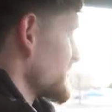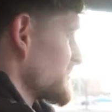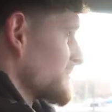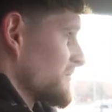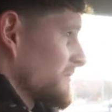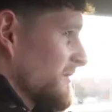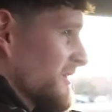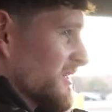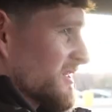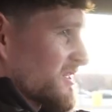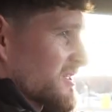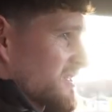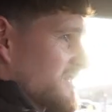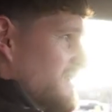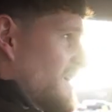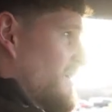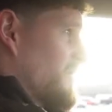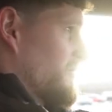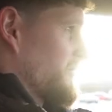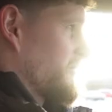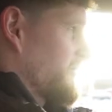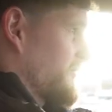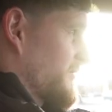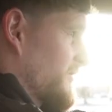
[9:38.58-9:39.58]

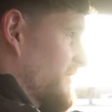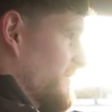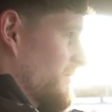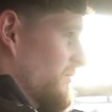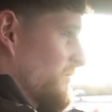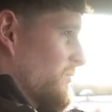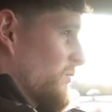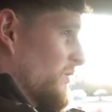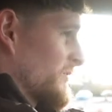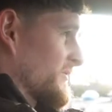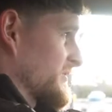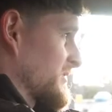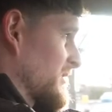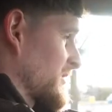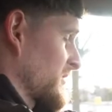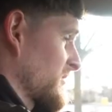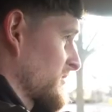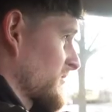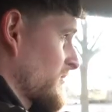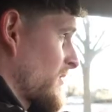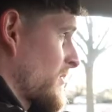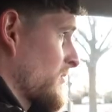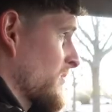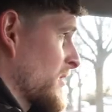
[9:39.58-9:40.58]
myself want to
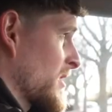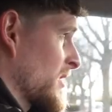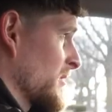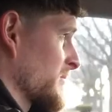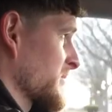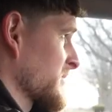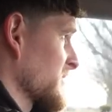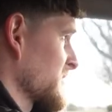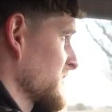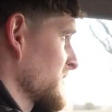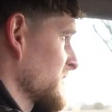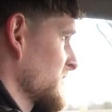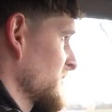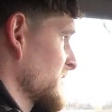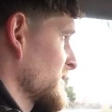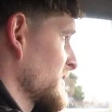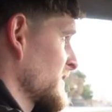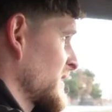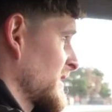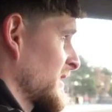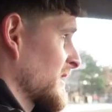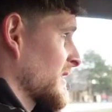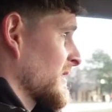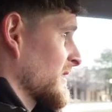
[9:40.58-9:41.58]
throw up
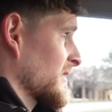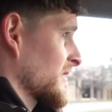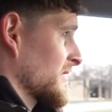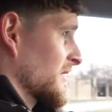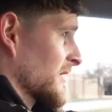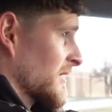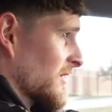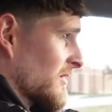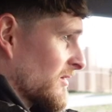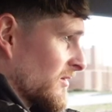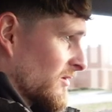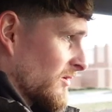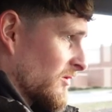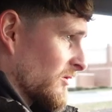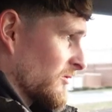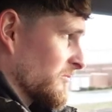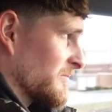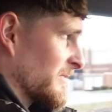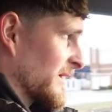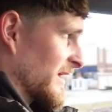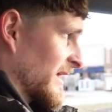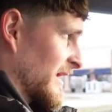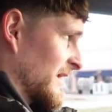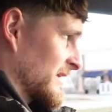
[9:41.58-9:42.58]
and then I
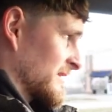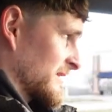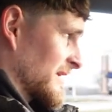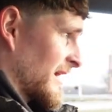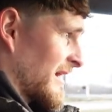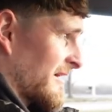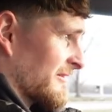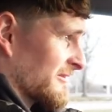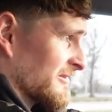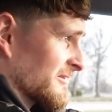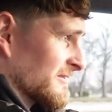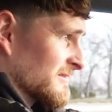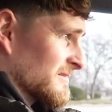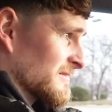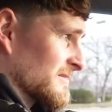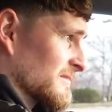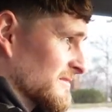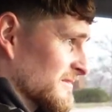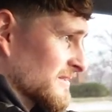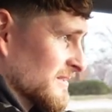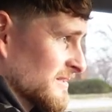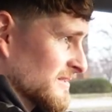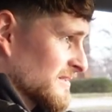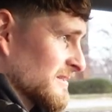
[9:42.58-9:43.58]
hold my head down and
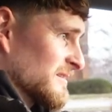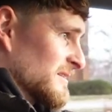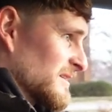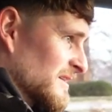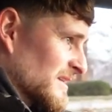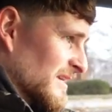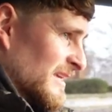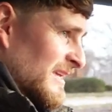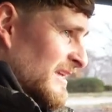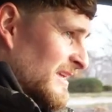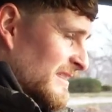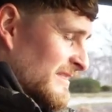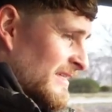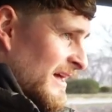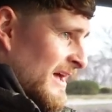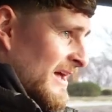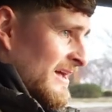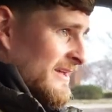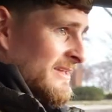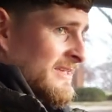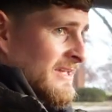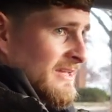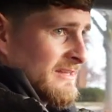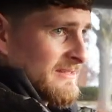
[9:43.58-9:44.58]
eat
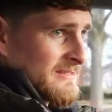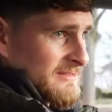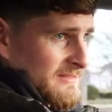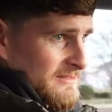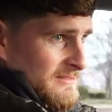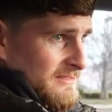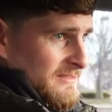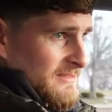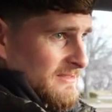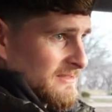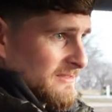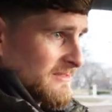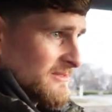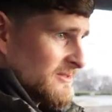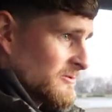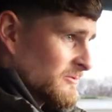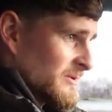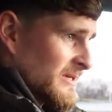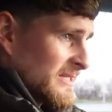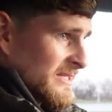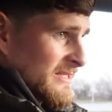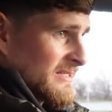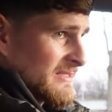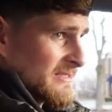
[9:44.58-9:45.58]
that again, you
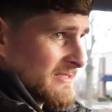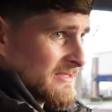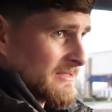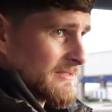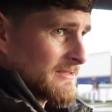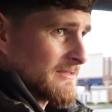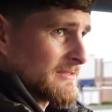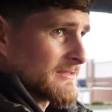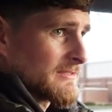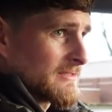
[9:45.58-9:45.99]
idiot.